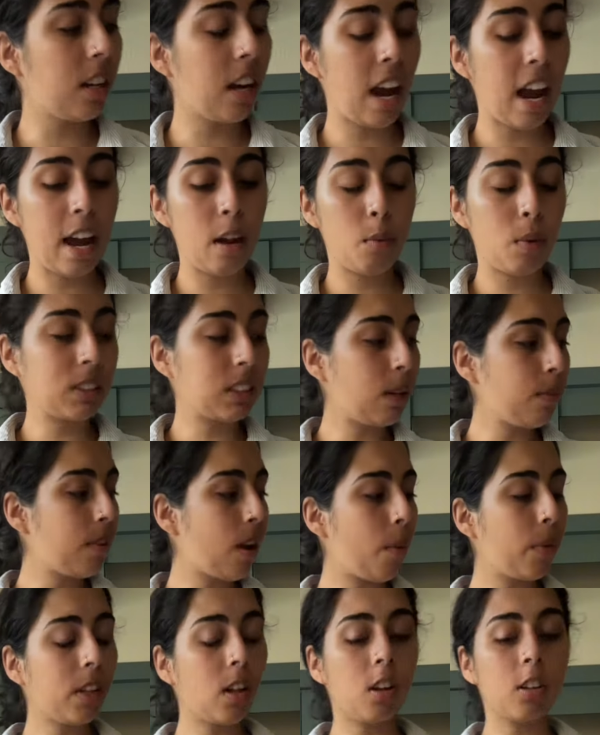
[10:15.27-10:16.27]
And once I'm
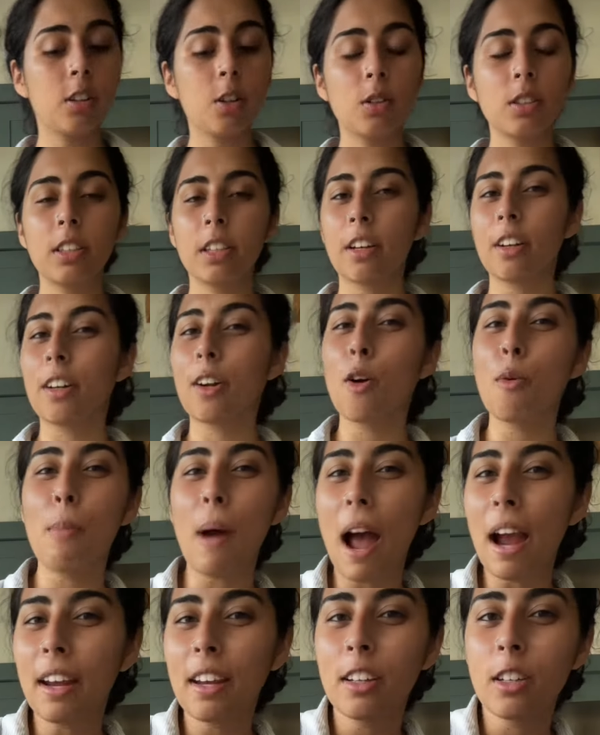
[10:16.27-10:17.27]
done with all of those, they're gonna go
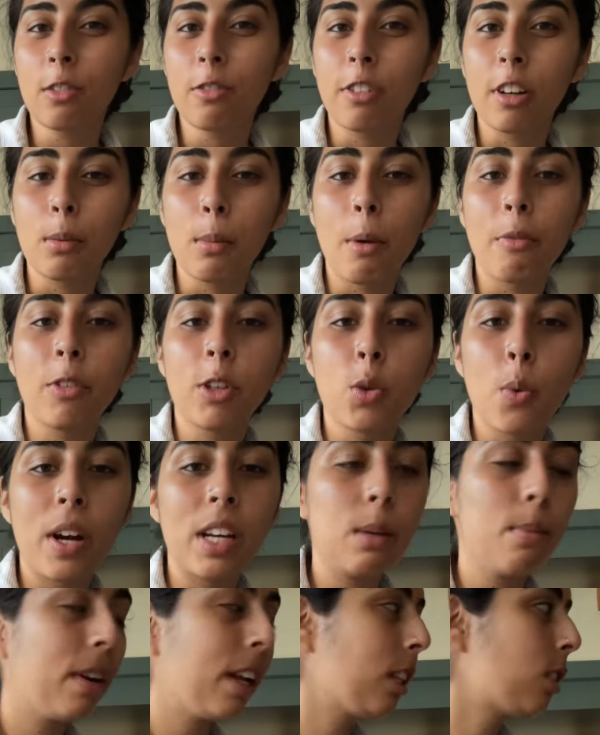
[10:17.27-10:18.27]
back in to firm up for
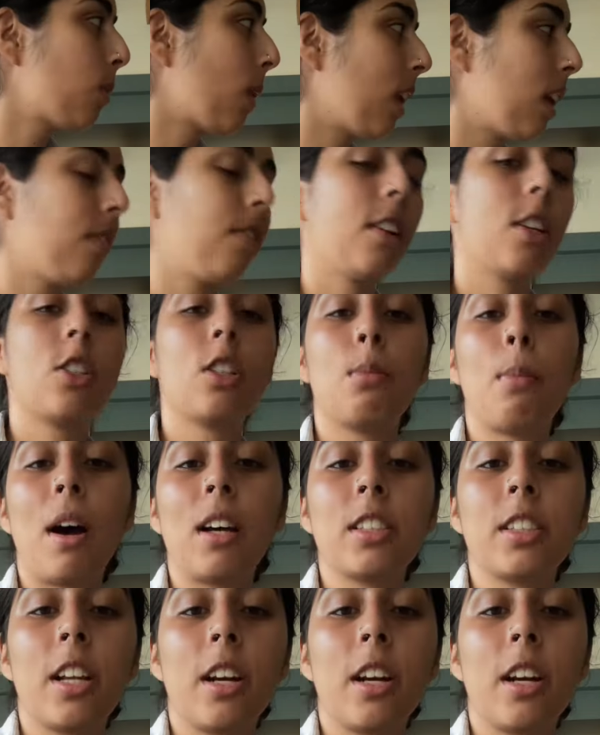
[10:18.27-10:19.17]
20 minutes while I finish the pasta.